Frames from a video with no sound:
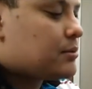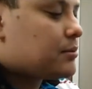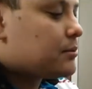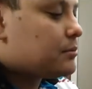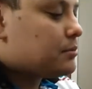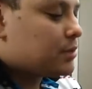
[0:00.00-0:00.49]

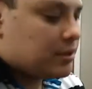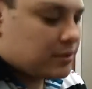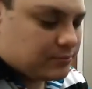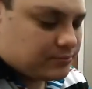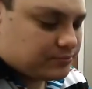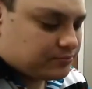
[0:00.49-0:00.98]
But
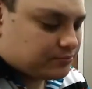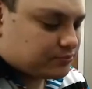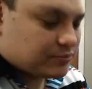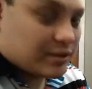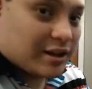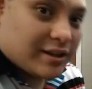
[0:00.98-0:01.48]

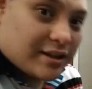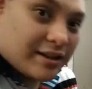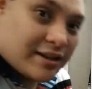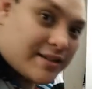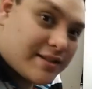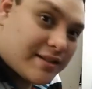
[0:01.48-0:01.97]
I think
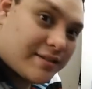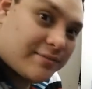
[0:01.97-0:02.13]
that's it.